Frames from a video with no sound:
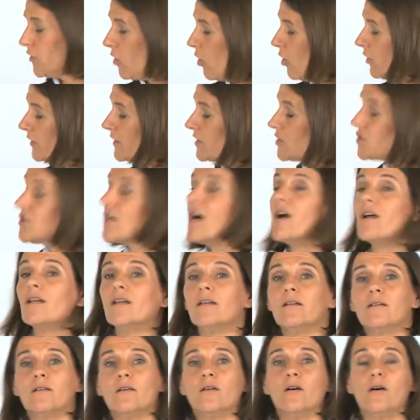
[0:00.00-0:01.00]
whole
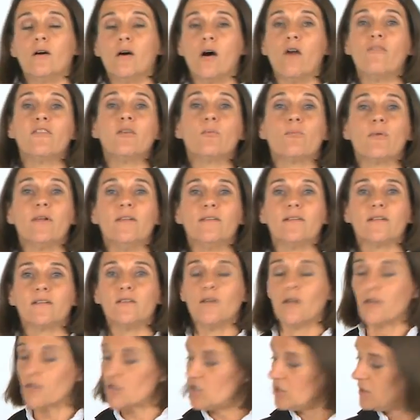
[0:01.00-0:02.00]
design of the print
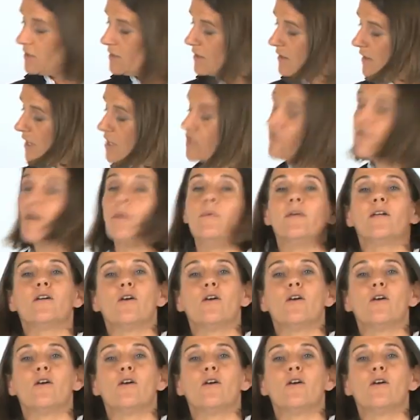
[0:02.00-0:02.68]
technology is very